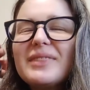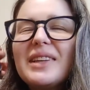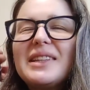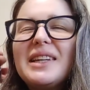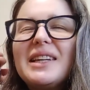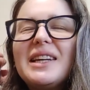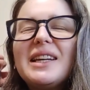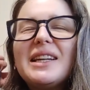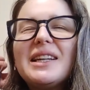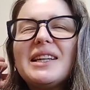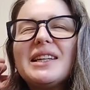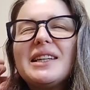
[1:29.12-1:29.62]

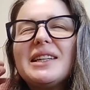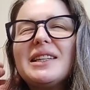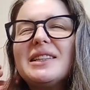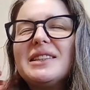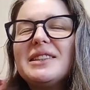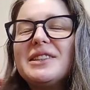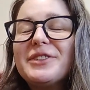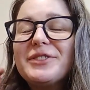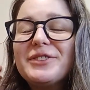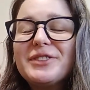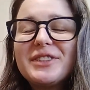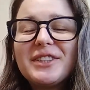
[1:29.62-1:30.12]
and
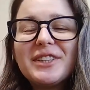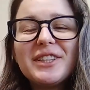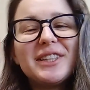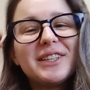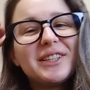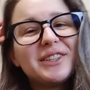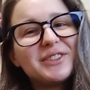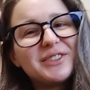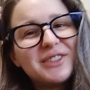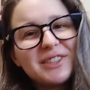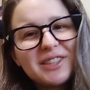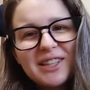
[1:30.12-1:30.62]
it was good. It
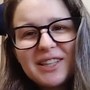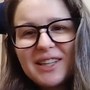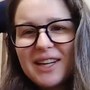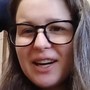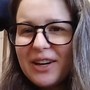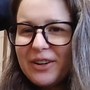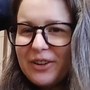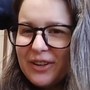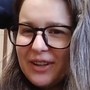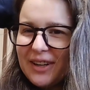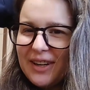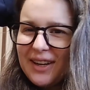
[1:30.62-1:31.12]
was a good
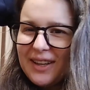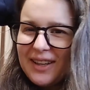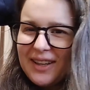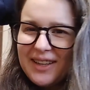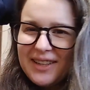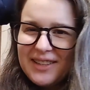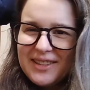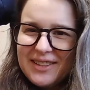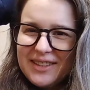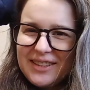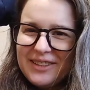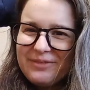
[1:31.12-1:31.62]
hour. I
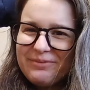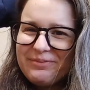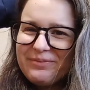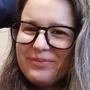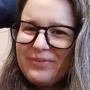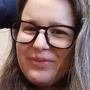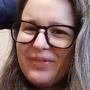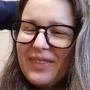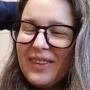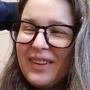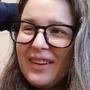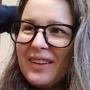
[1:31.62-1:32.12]
liked it.
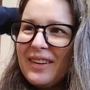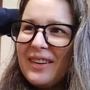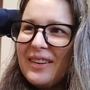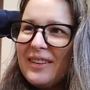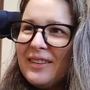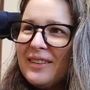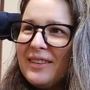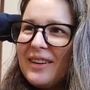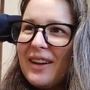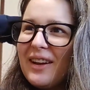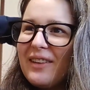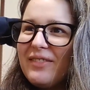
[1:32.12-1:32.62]

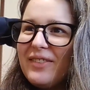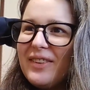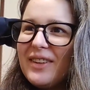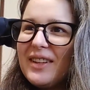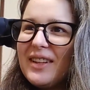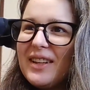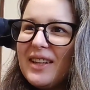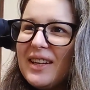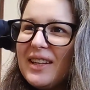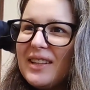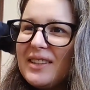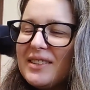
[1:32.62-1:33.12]
I feel
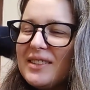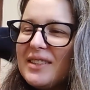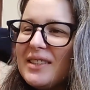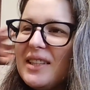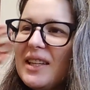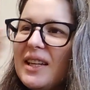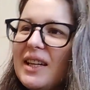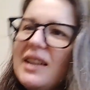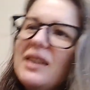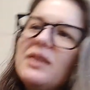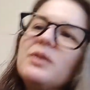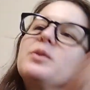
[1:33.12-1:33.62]
like
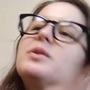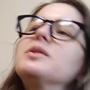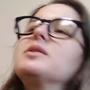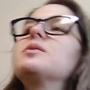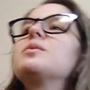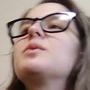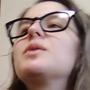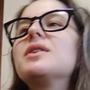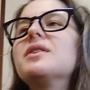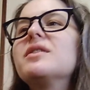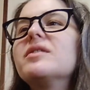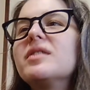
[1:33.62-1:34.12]
today was
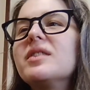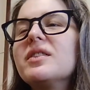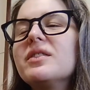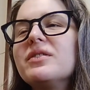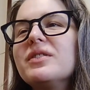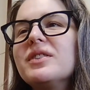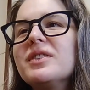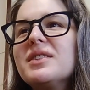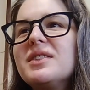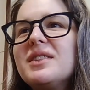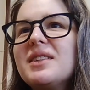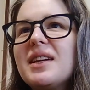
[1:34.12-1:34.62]
one of the
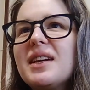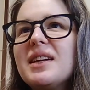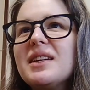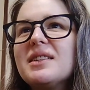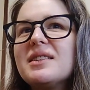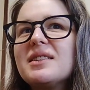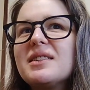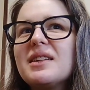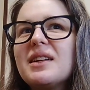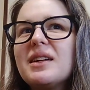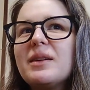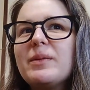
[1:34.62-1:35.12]
first days
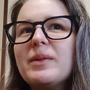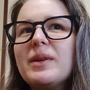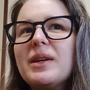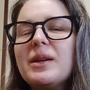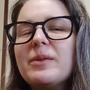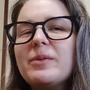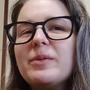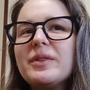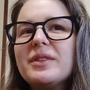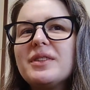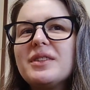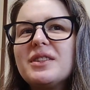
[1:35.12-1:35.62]
that I've been
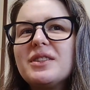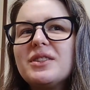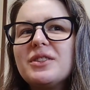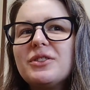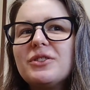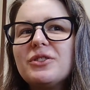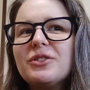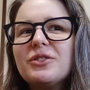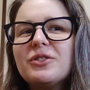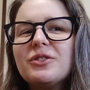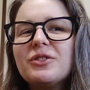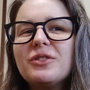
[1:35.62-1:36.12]
able
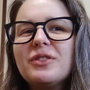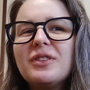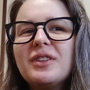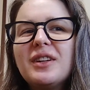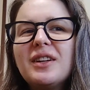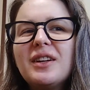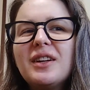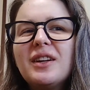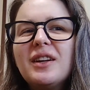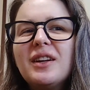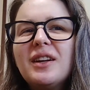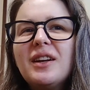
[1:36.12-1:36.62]
to
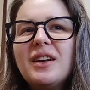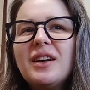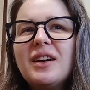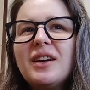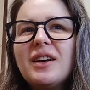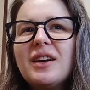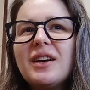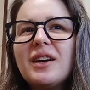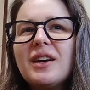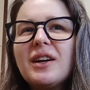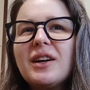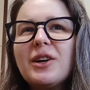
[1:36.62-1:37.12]

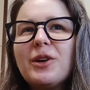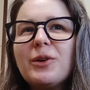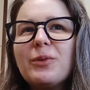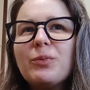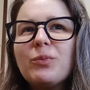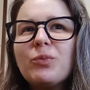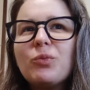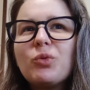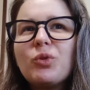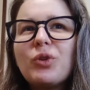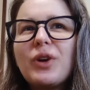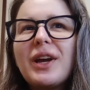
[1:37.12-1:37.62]

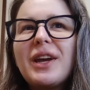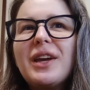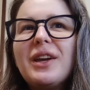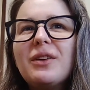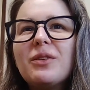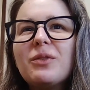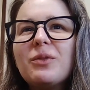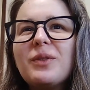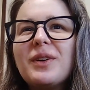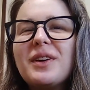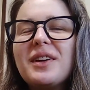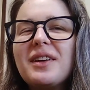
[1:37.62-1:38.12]
write
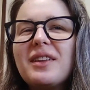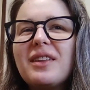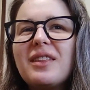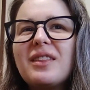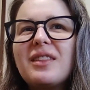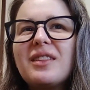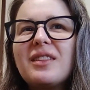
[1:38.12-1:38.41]
with